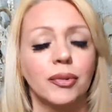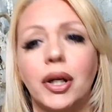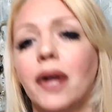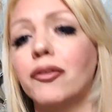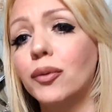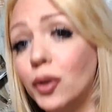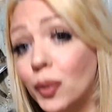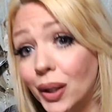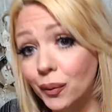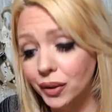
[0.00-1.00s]
and we'll go over real
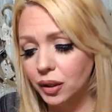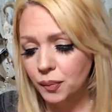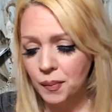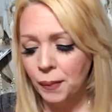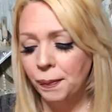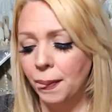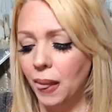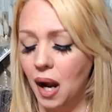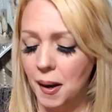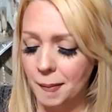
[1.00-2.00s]
quick with you.
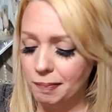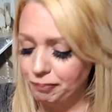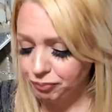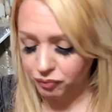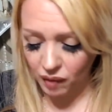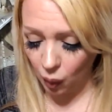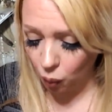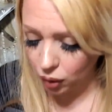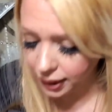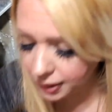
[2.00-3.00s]
Um,
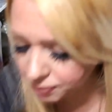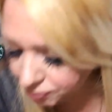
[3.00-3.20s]
one